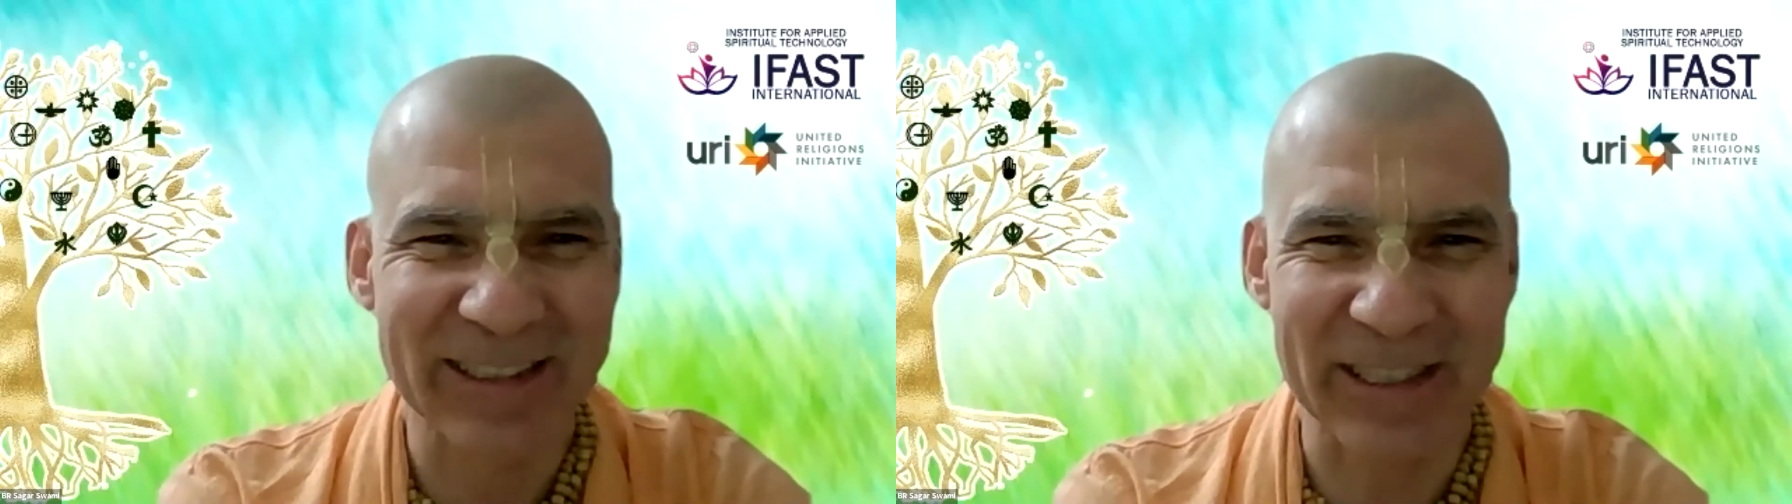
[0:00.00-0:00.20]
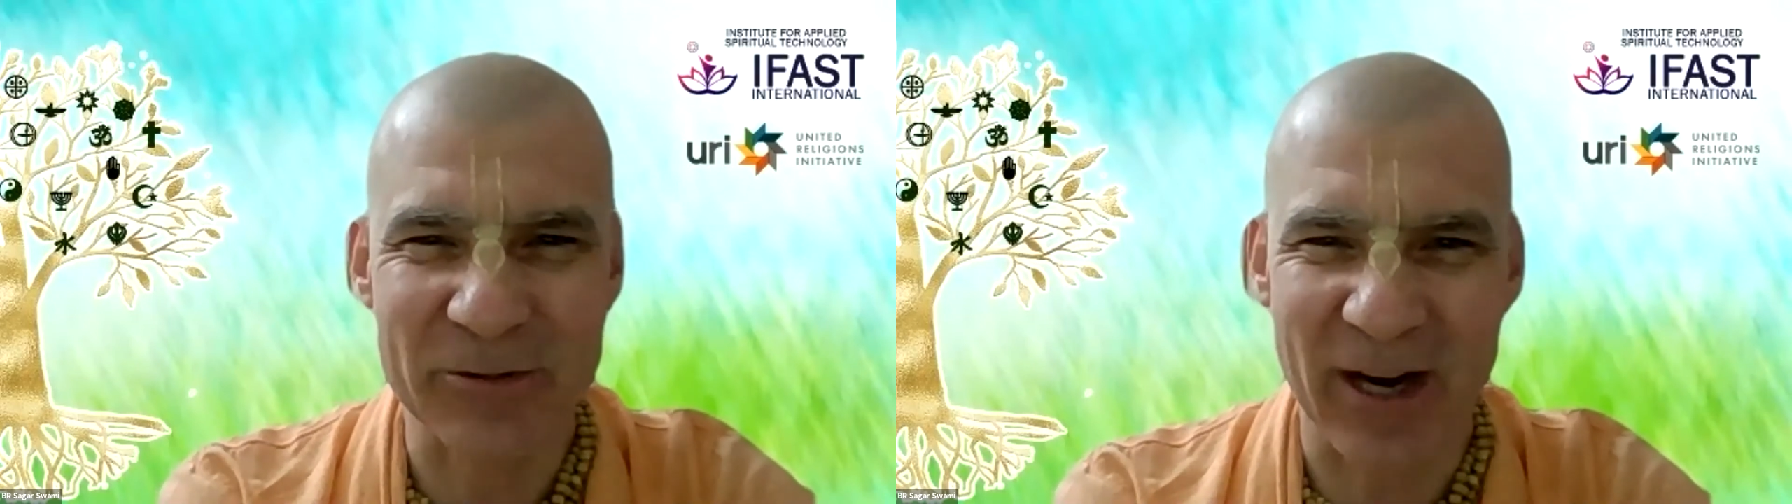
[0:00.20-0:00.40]

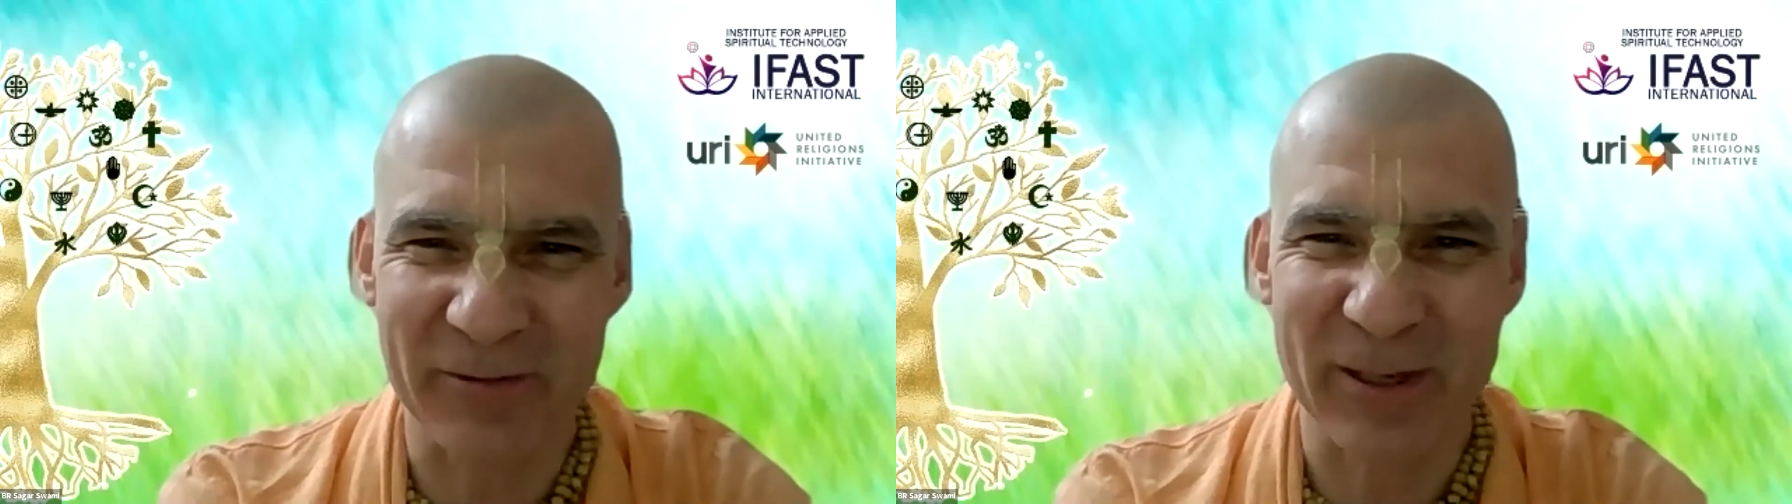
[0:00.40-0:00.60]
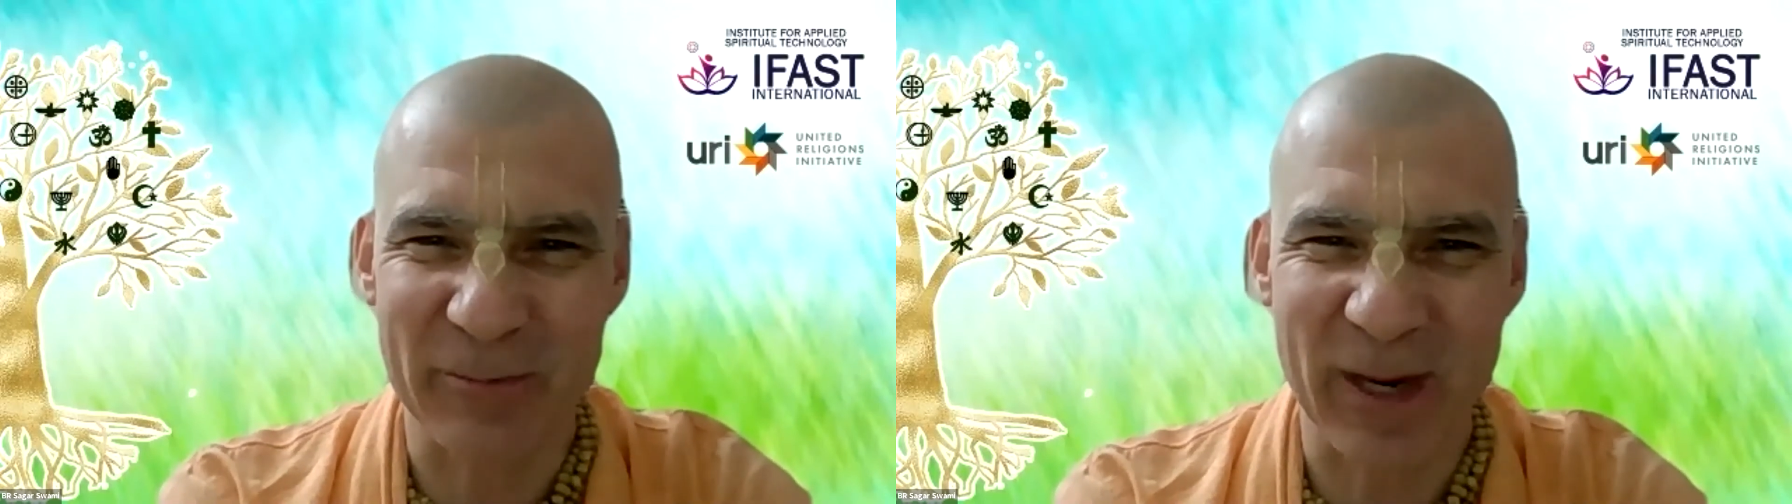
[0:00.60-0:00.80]
The
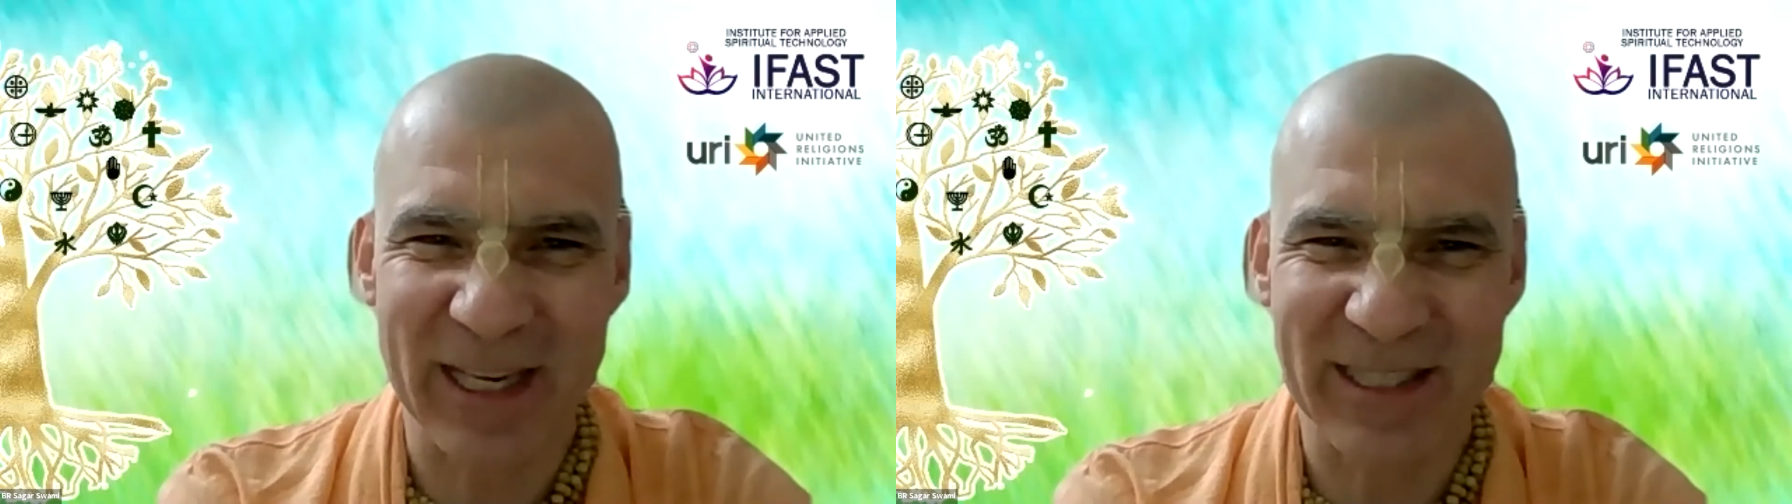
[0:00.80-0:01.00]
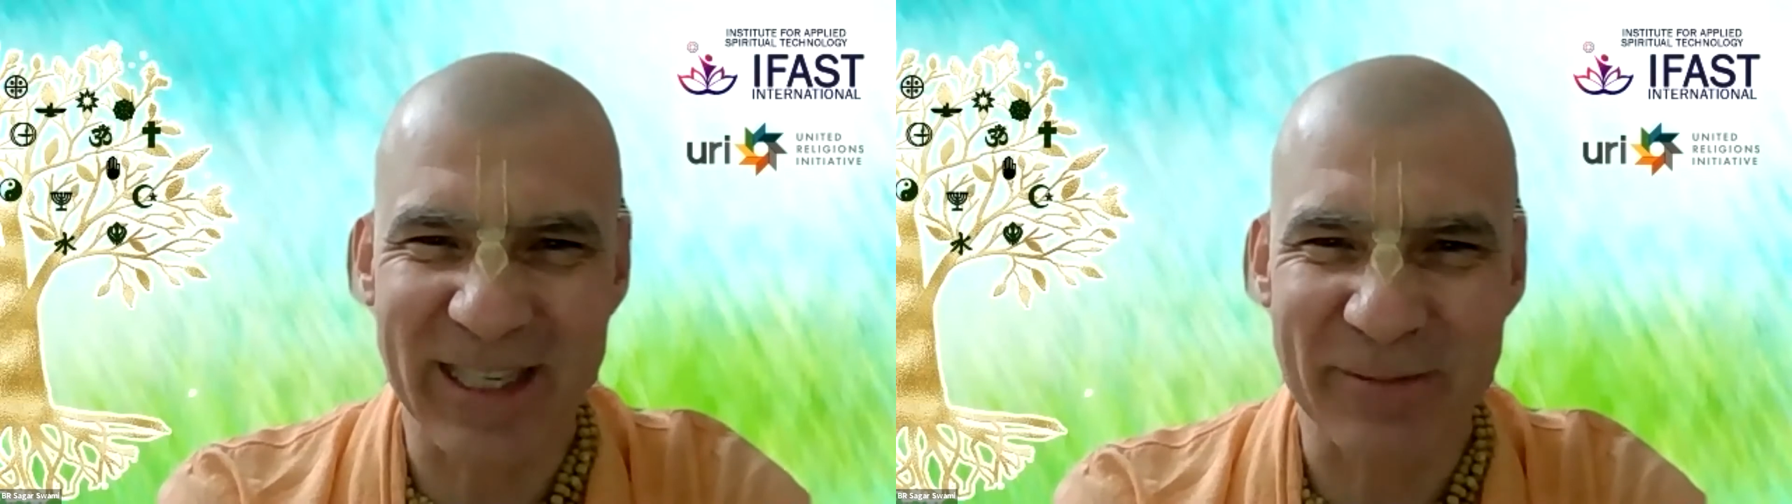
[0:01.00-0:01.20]
driver
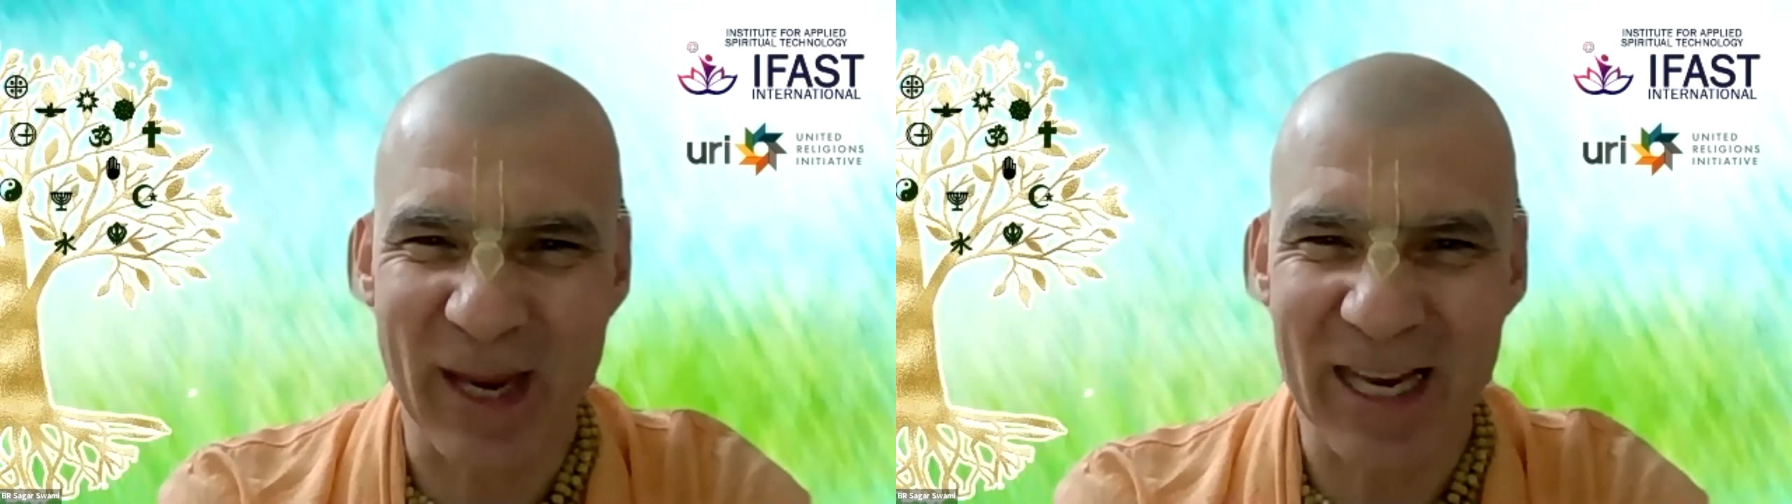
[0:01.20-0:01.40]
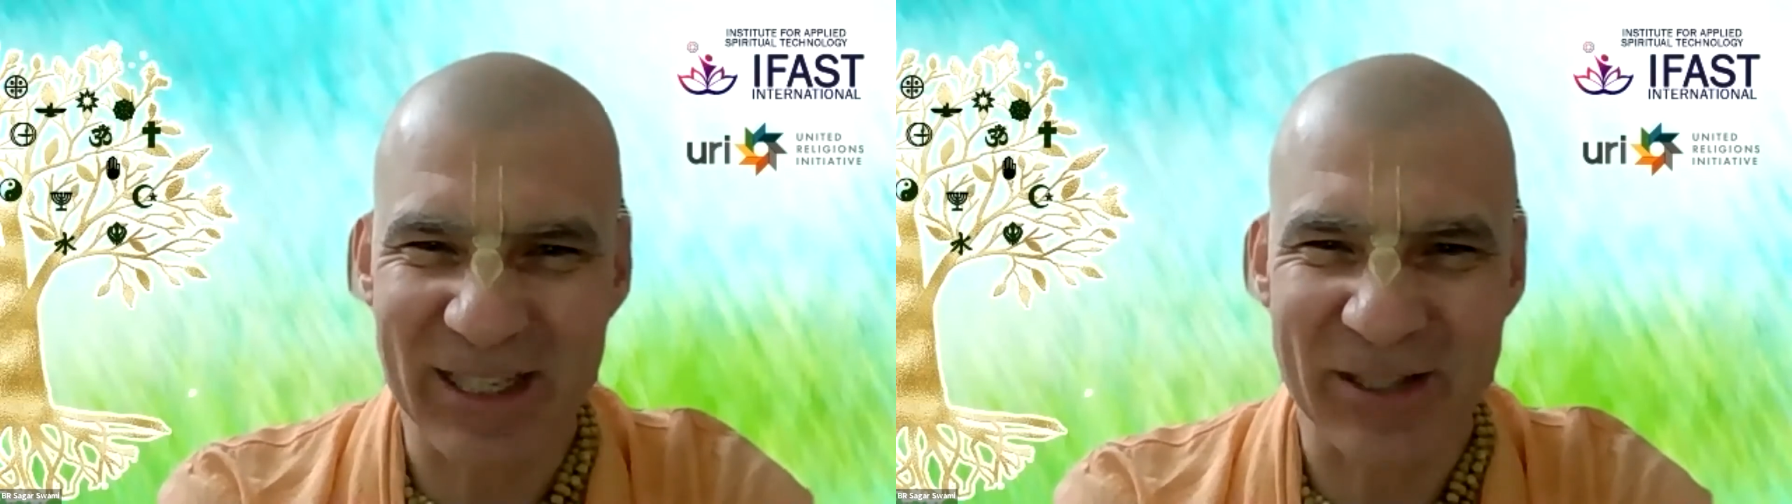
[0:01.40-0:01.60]
pays the
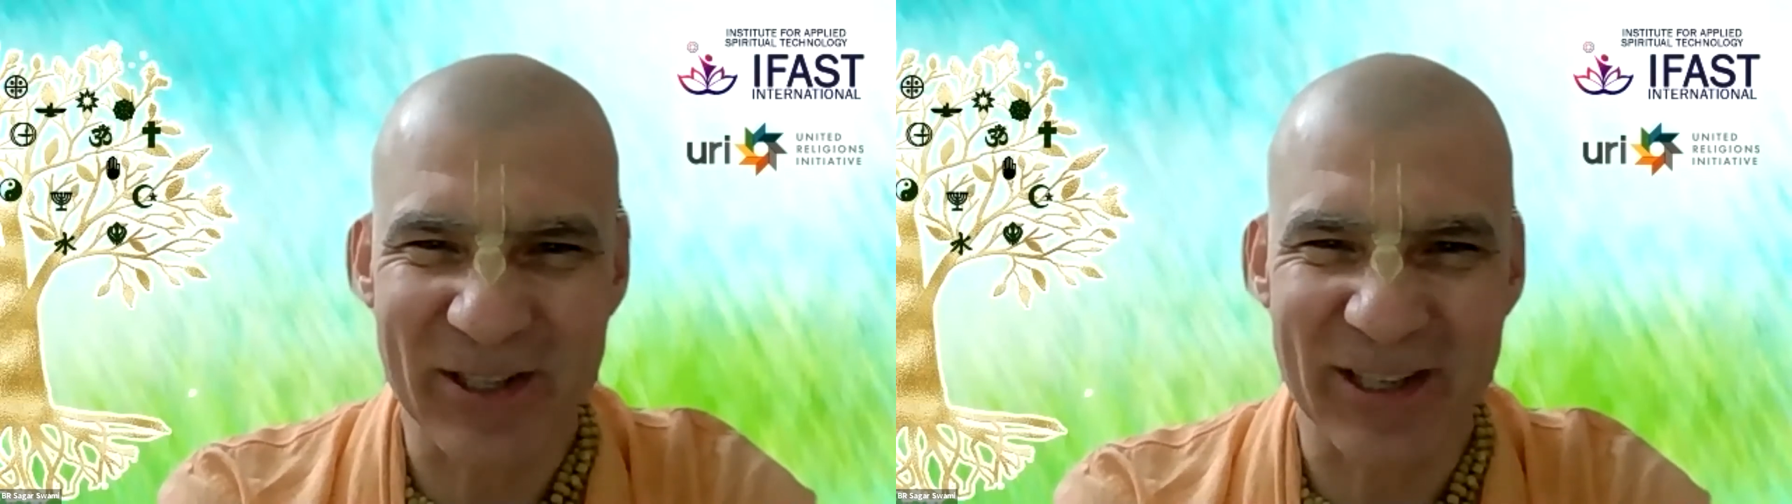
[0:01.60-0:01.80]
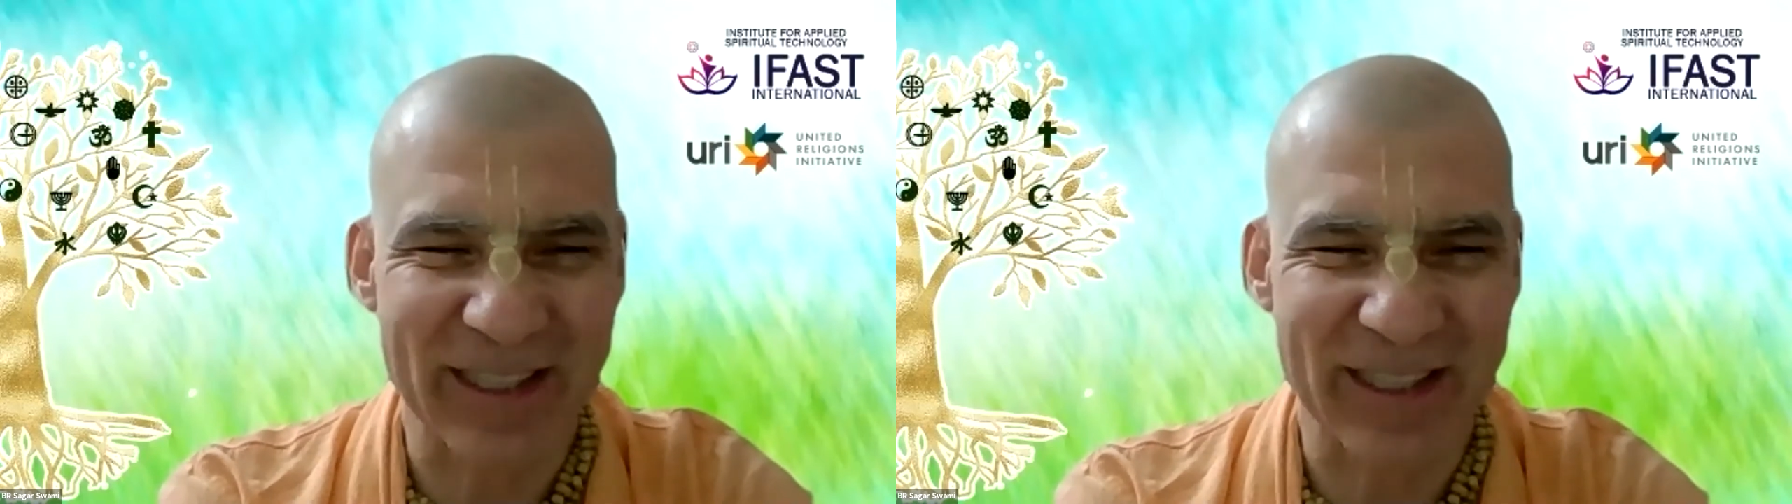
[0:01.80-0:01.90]
passenger